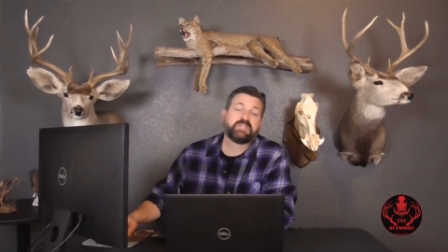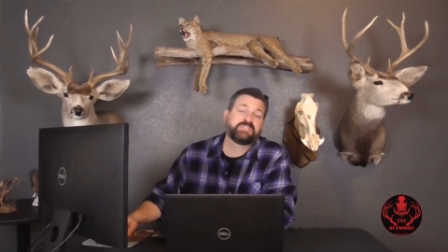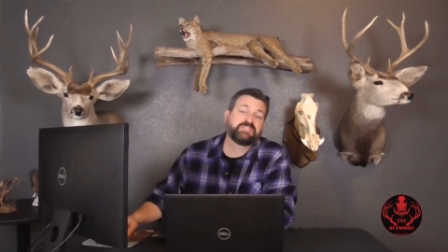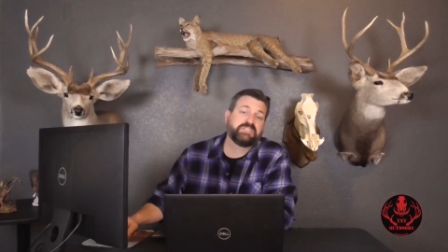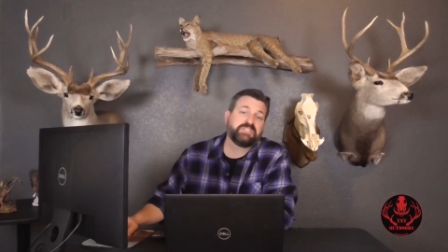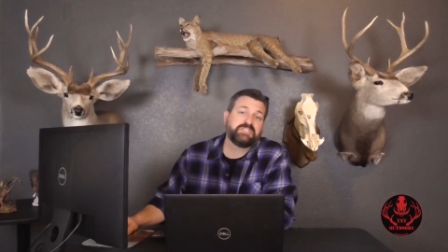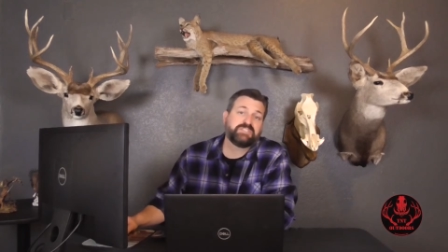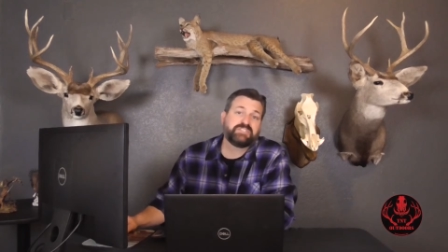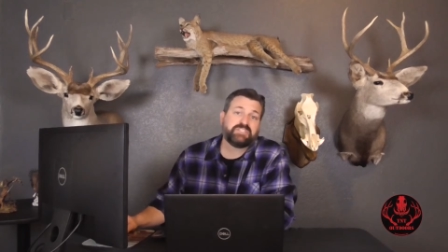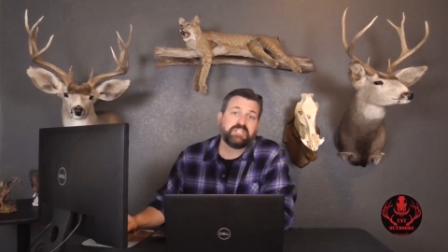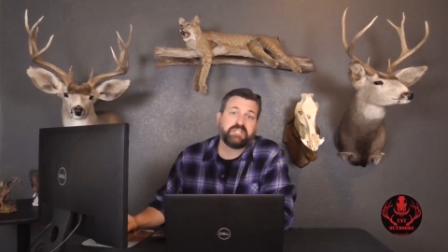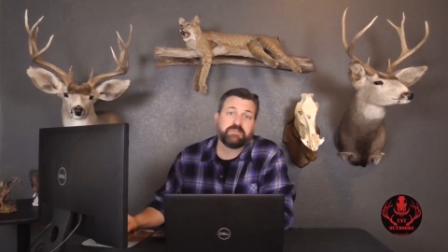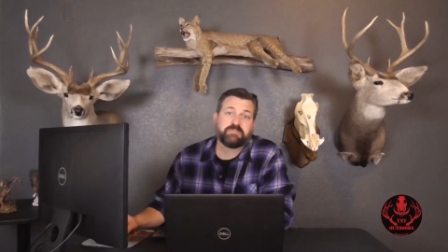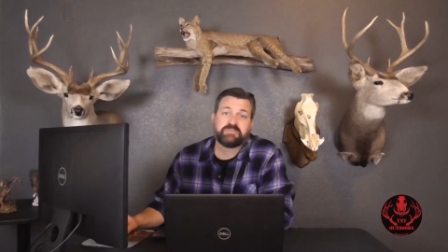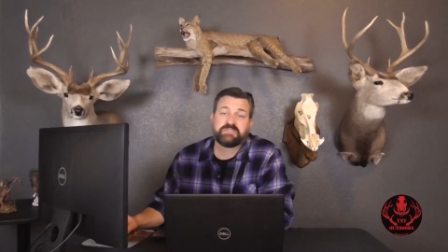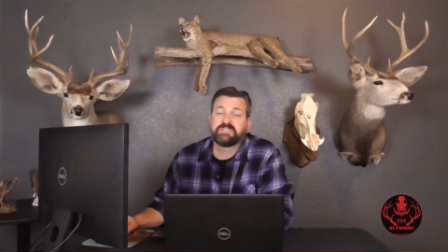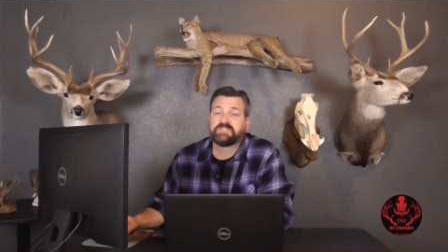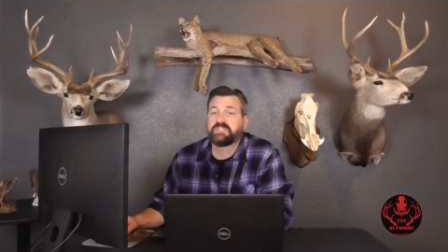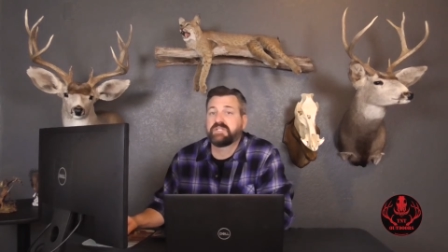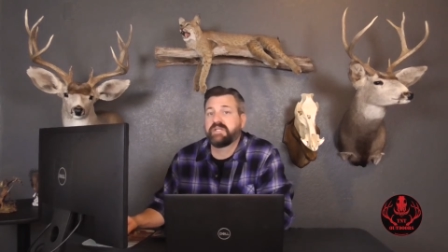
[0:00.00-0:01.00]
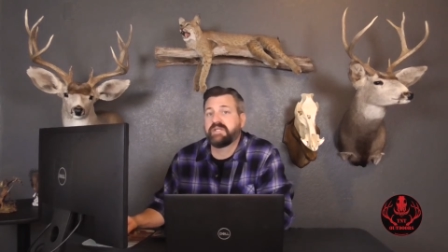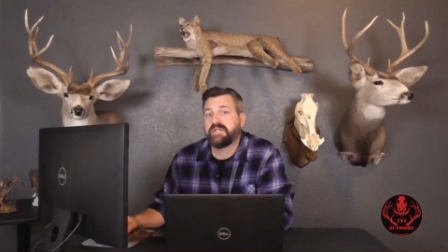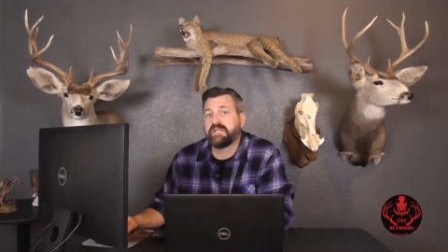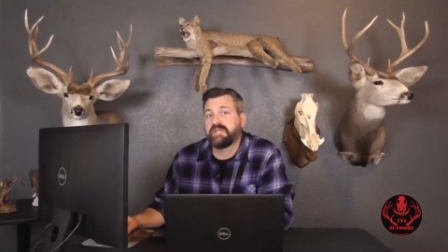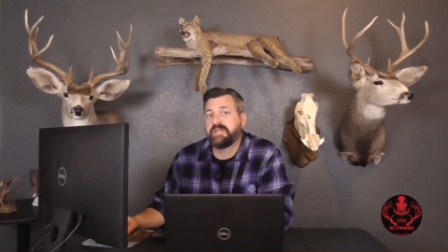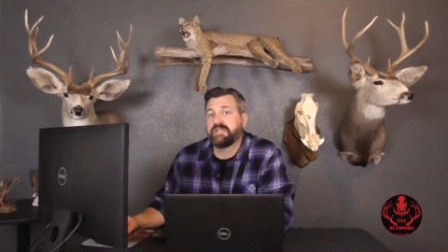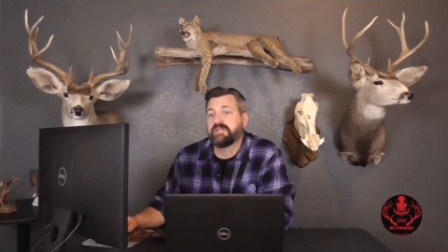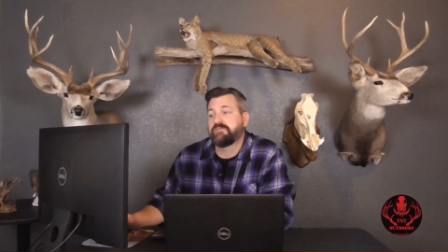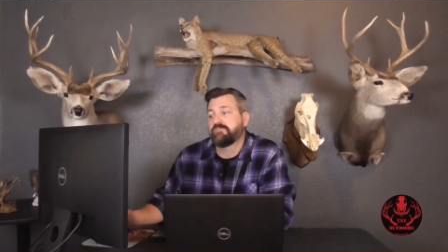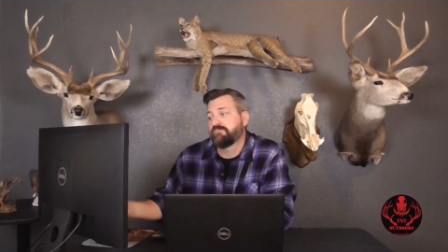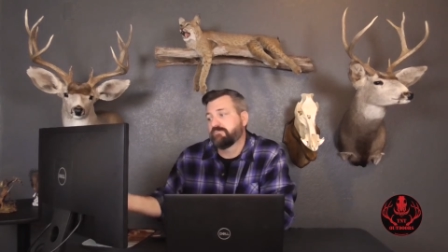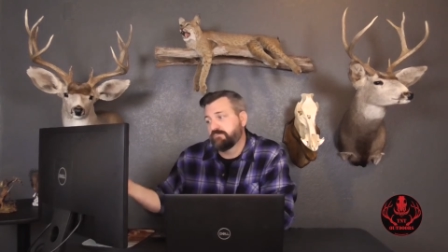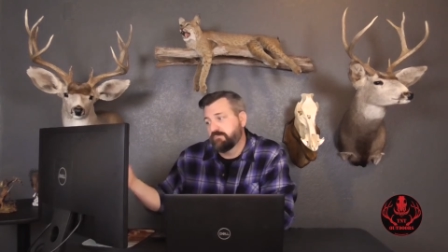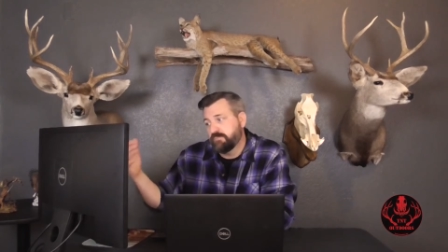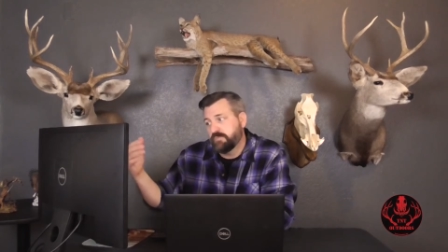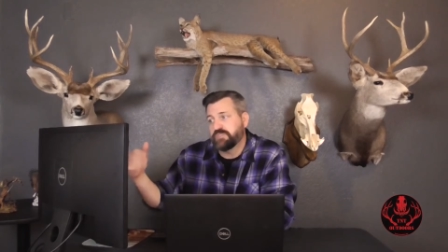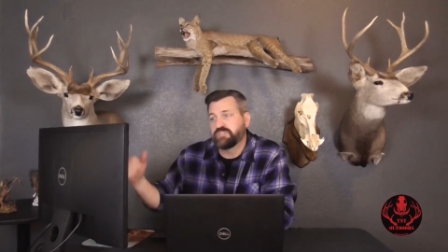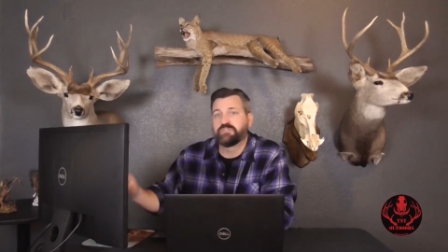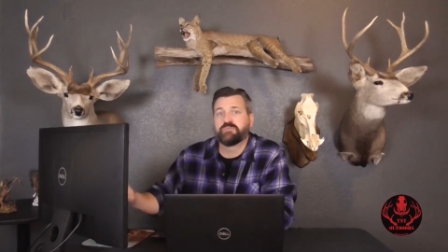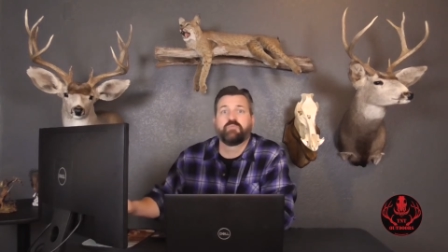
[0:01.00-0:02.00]
SD chips and
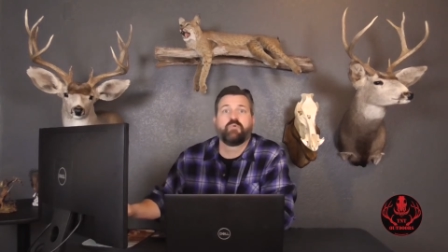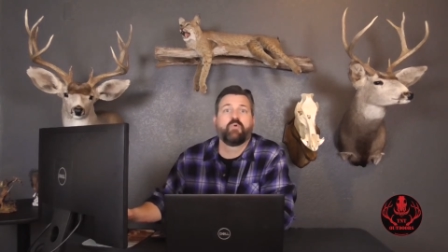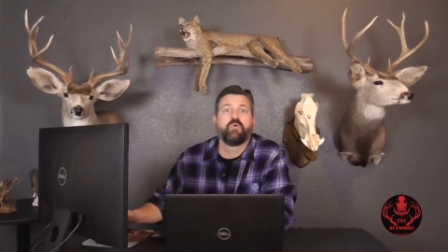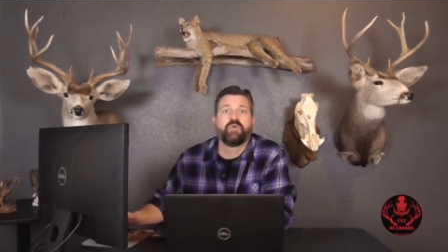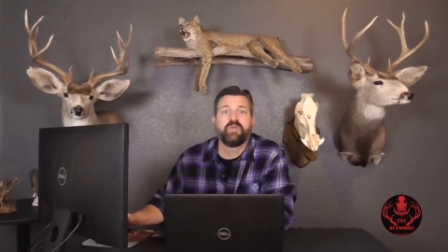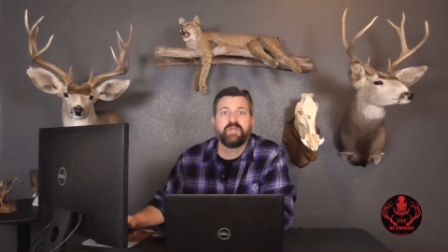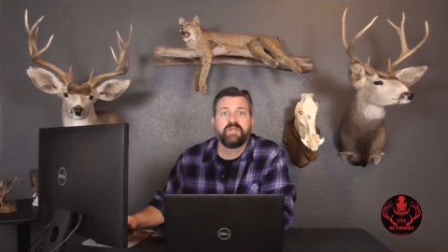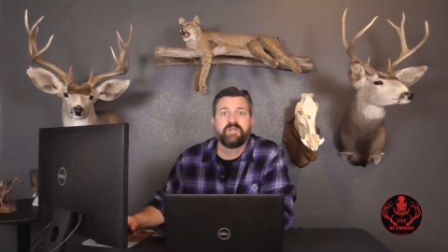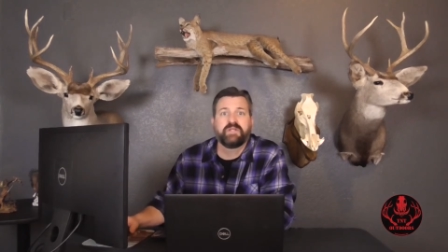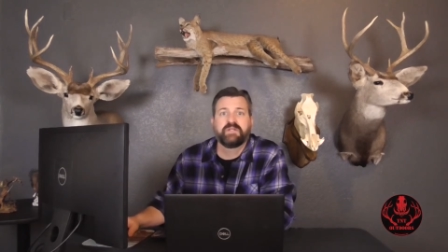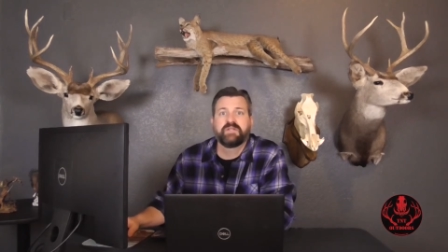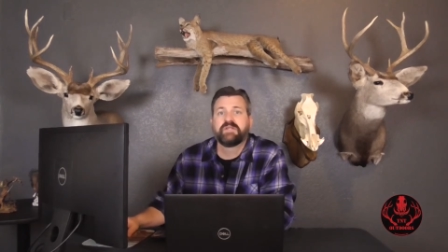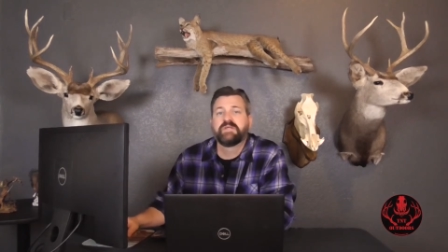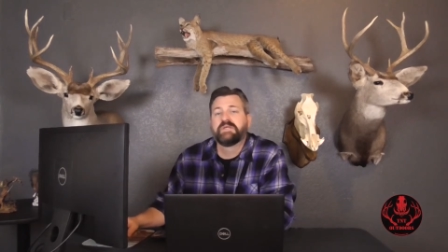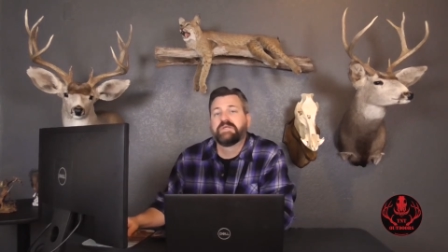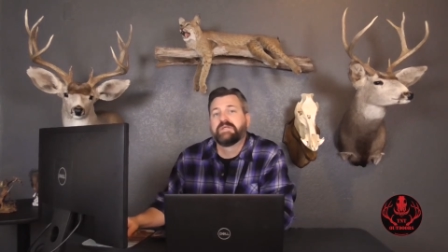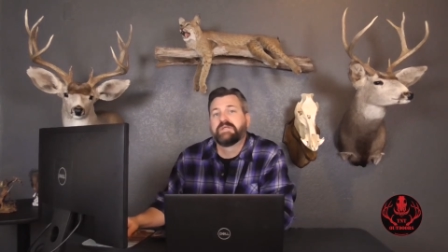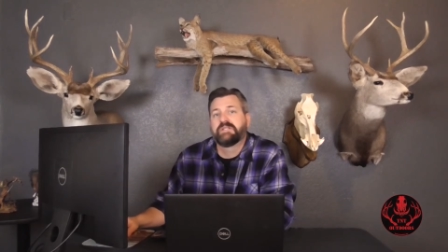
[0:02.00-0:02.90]
put some more in,